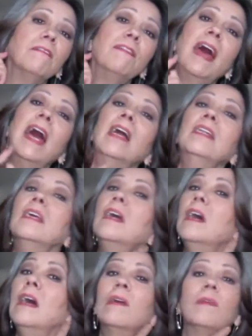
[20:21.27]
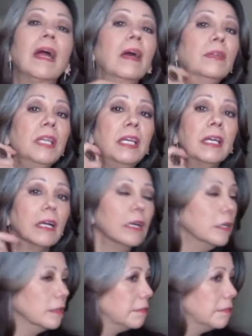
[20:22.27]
fat around here,